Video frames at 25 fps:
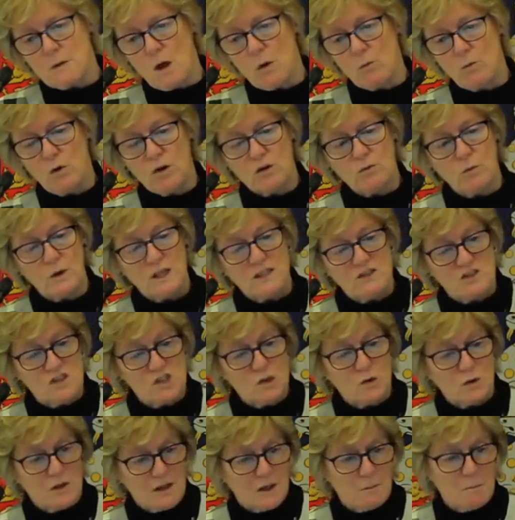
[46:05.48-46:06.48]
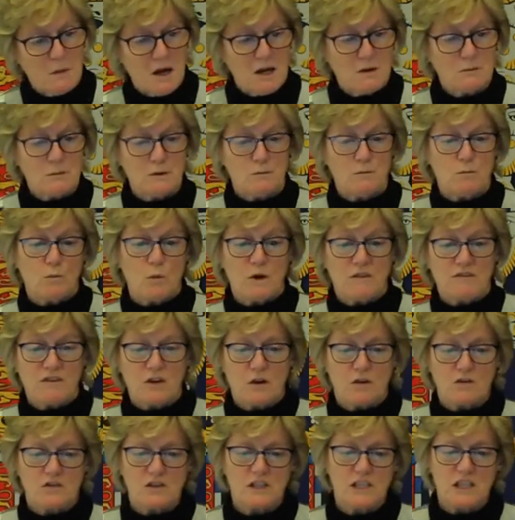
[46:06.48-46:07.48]
what do we do at the moment? We've
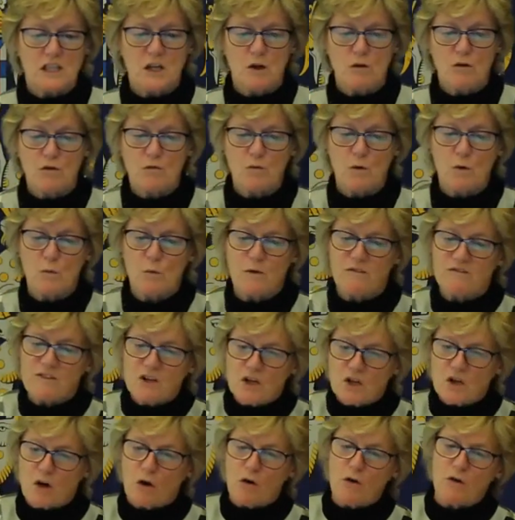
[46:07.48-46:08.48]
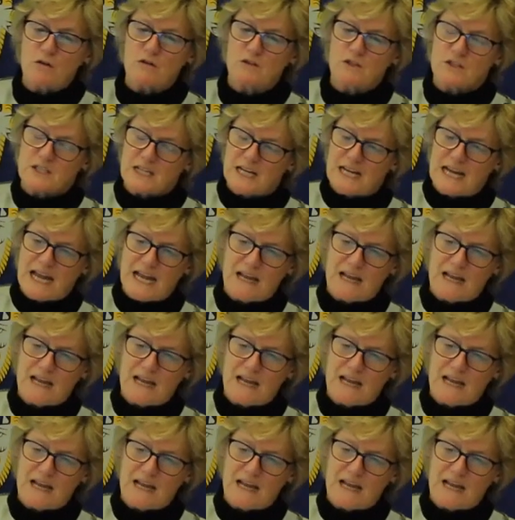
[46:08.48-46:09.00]
got to use what we've got